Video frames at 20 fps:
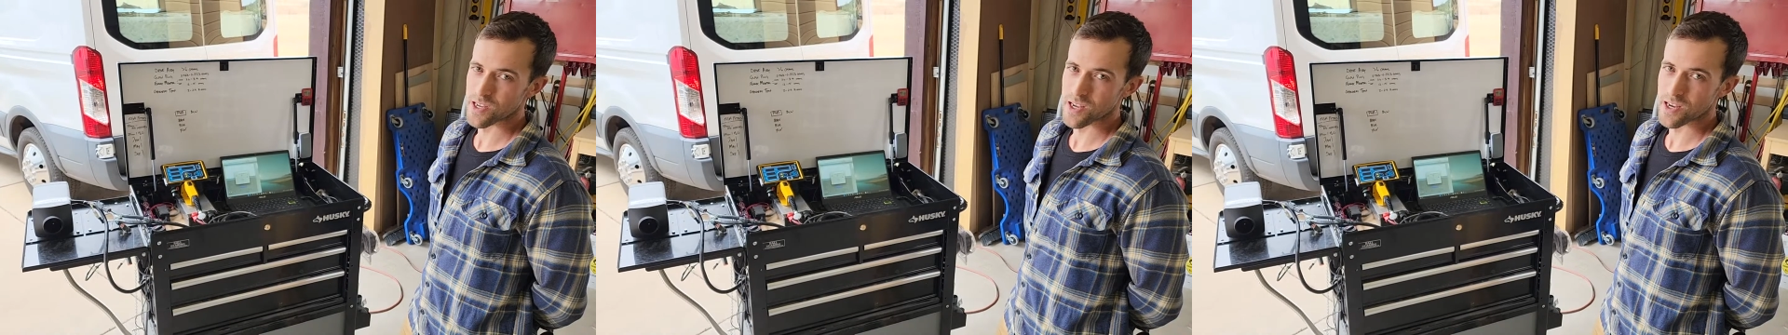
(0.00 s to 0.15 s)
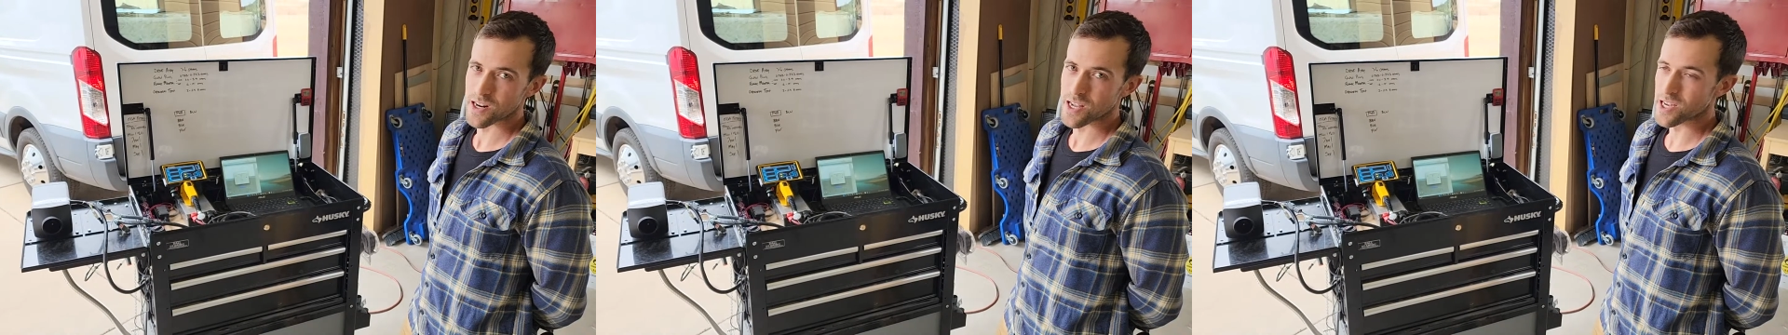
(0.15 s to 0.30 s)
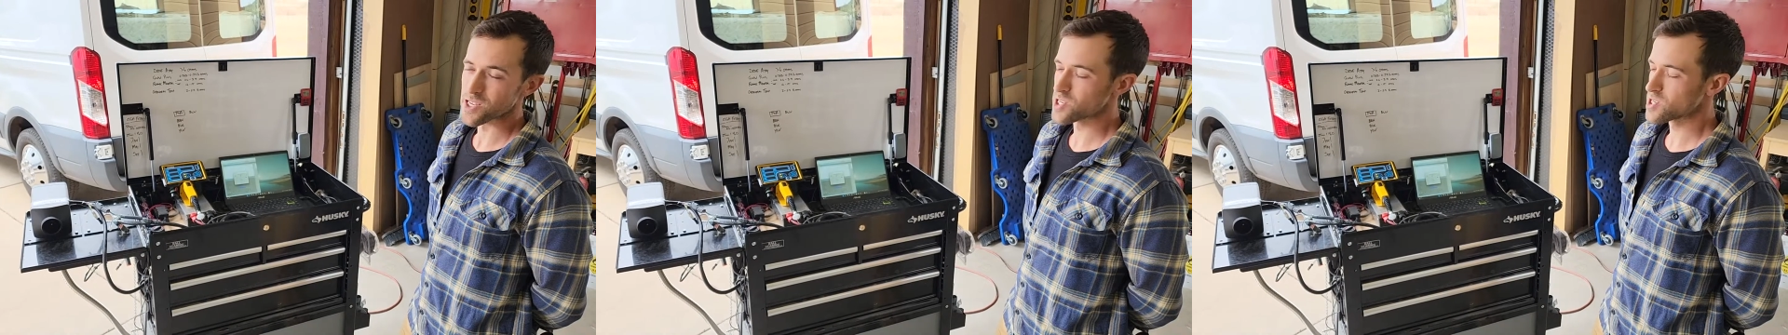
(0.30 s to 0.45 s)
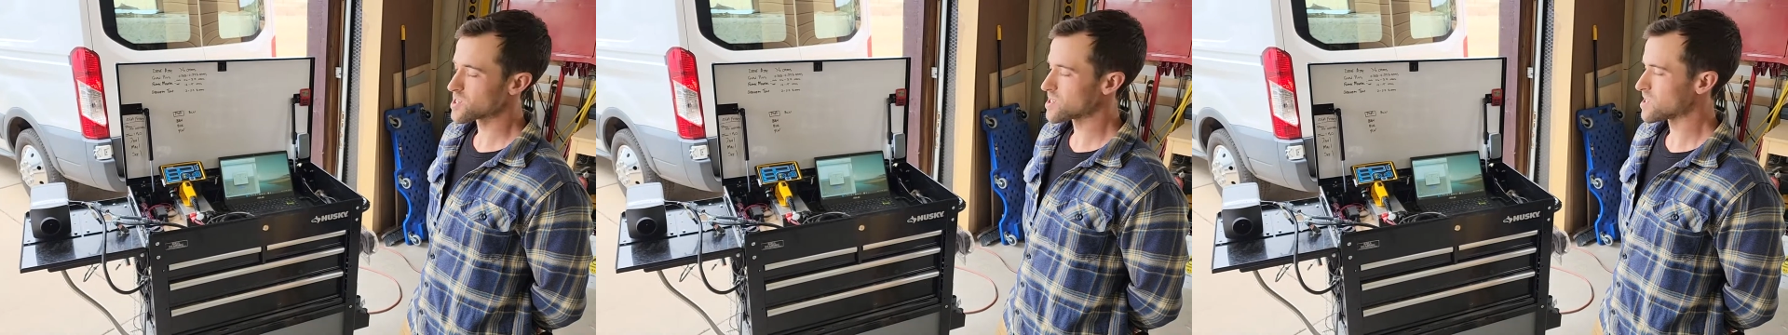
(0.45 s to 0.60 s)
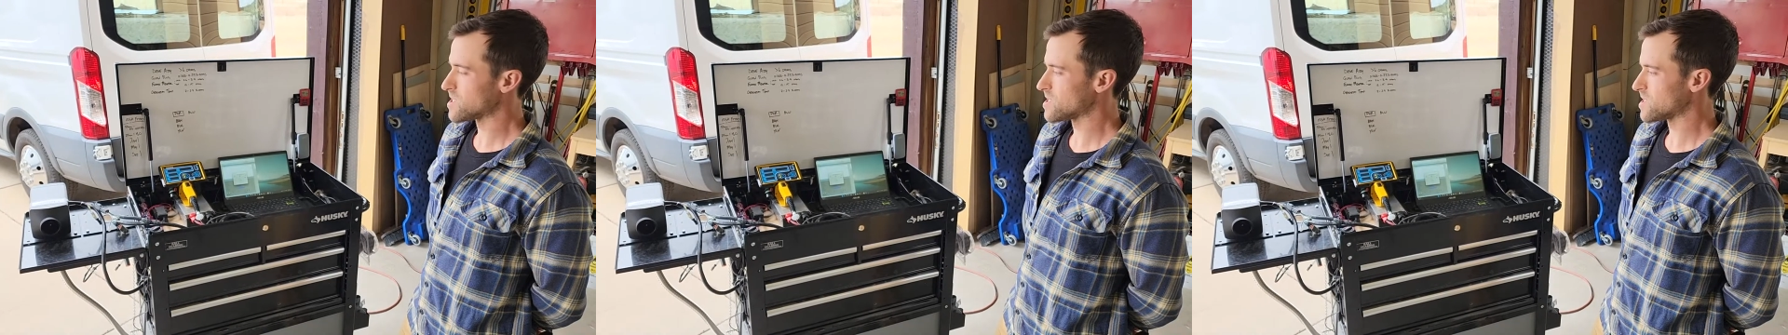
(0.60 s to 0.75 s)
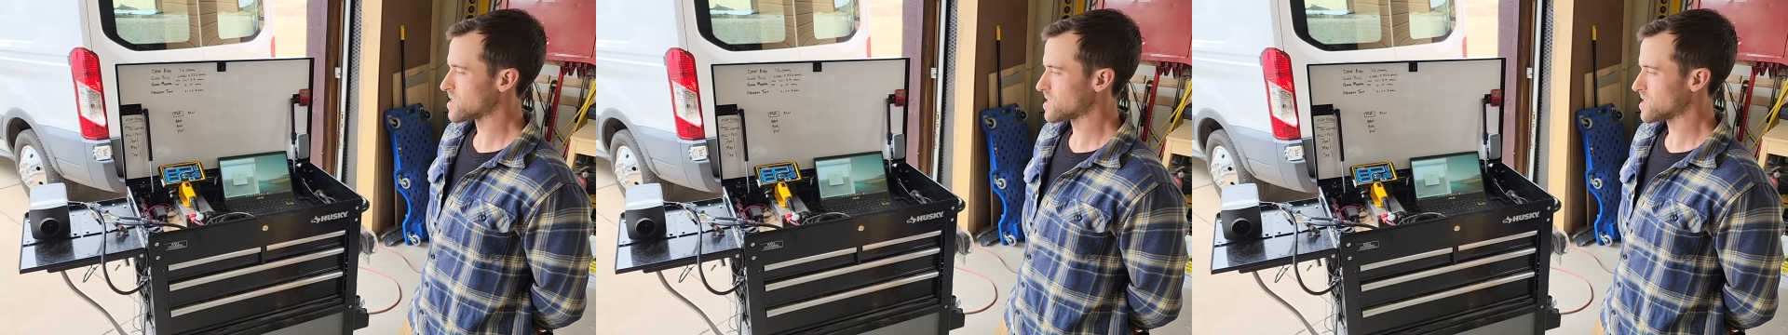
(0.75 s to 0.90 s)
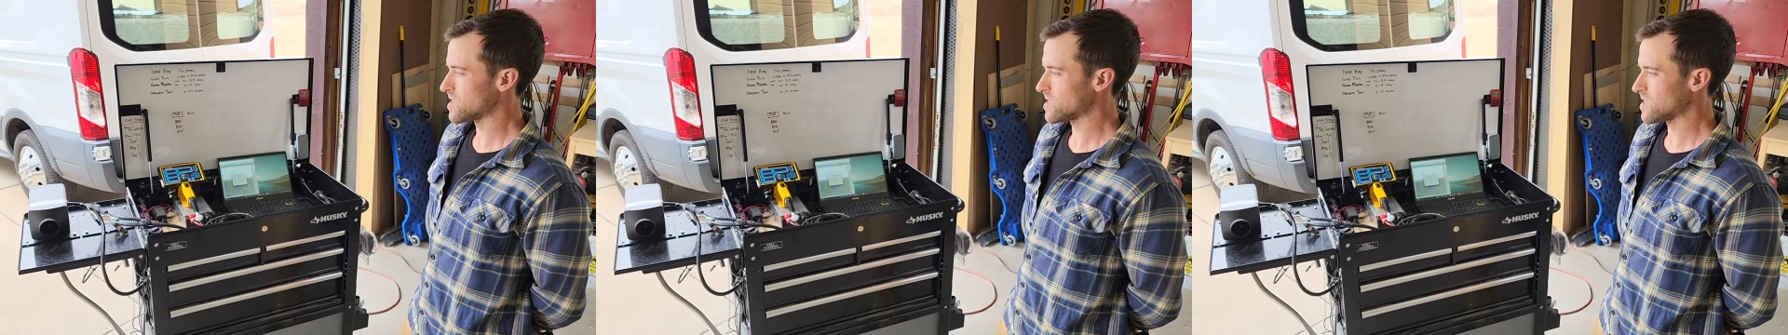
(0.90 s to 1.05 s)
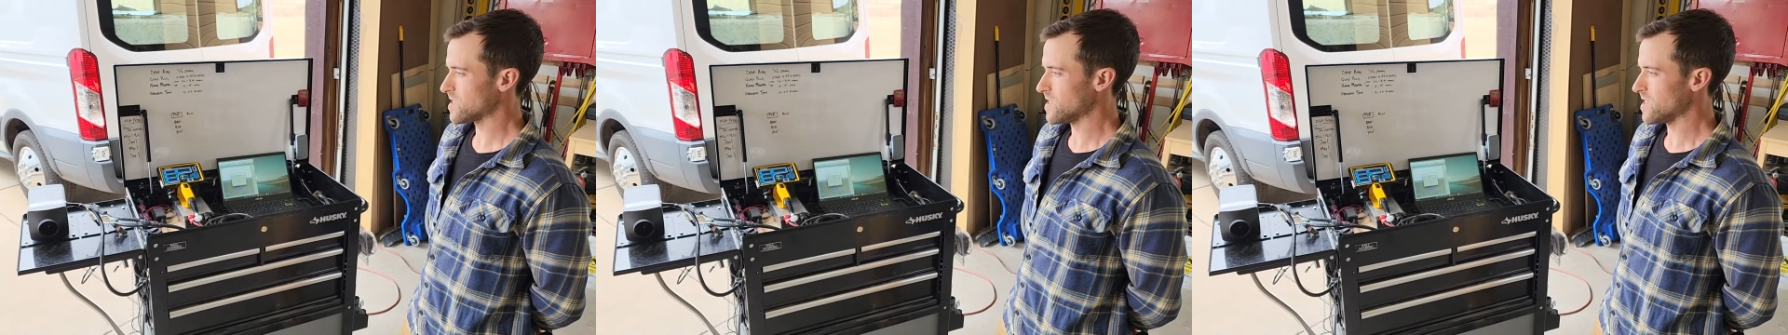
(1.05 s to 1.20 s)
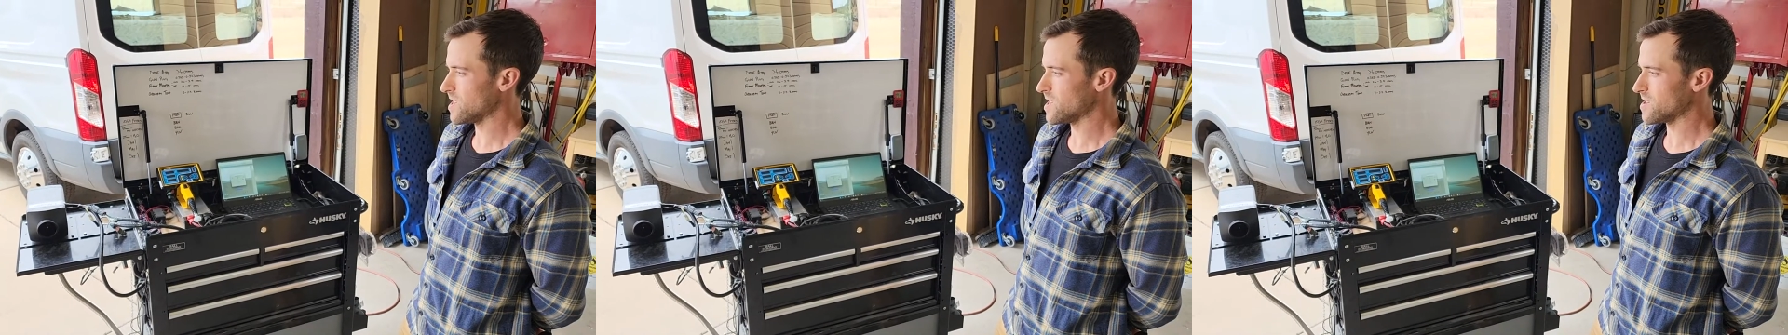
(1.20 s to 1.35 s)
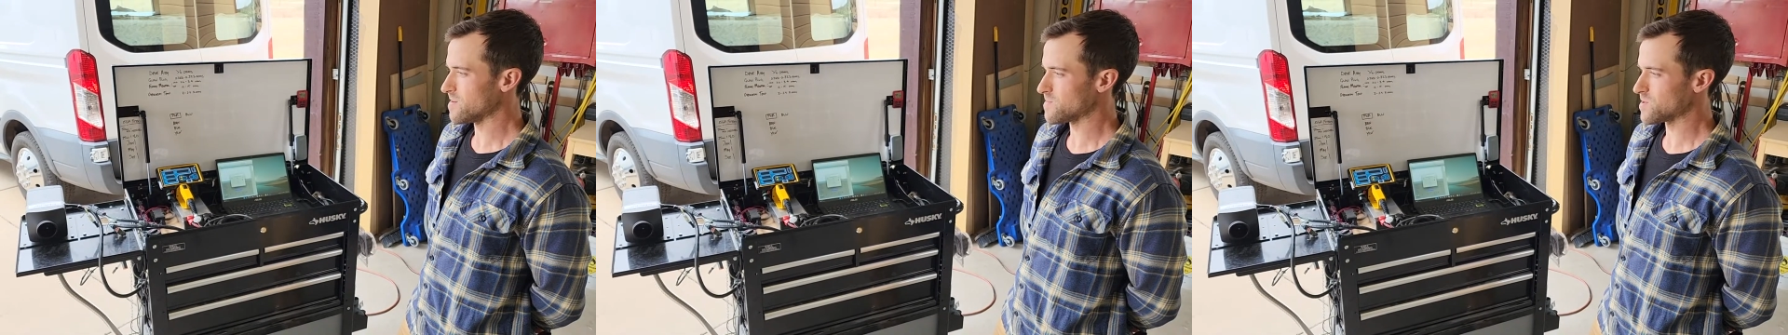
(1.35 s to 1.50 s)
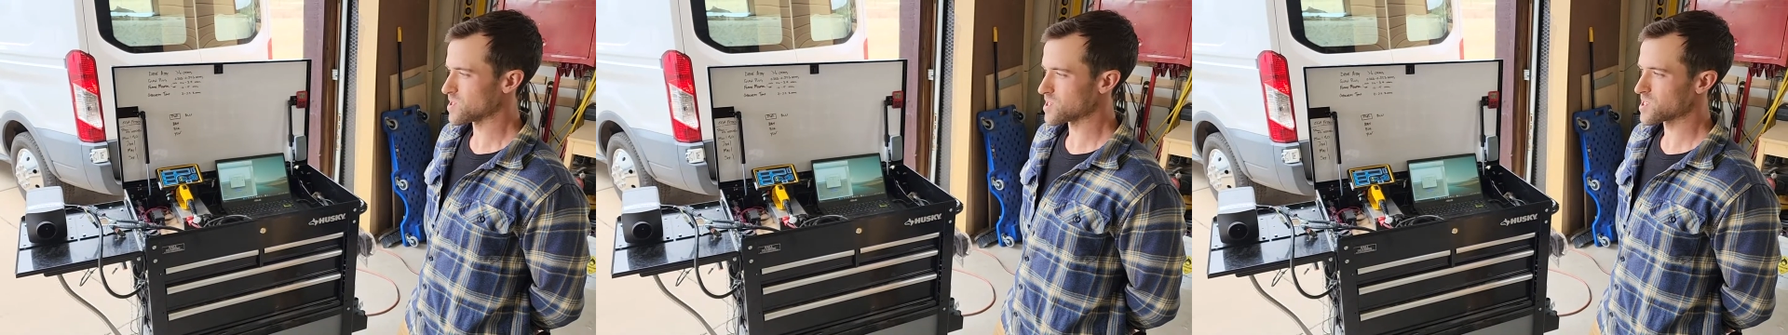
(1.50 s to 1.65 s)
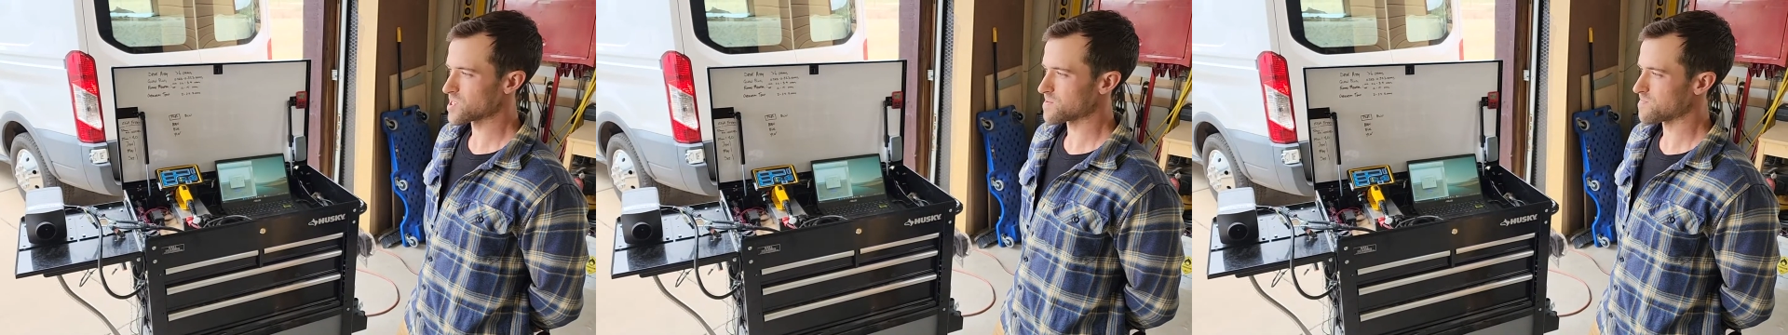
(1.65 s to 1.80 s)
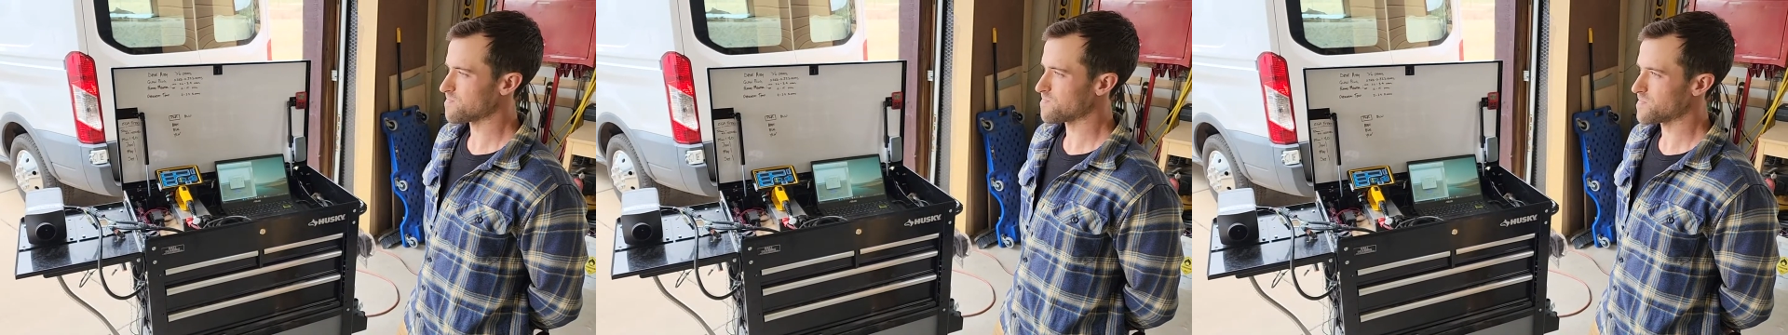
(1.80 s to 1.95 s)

on engines, just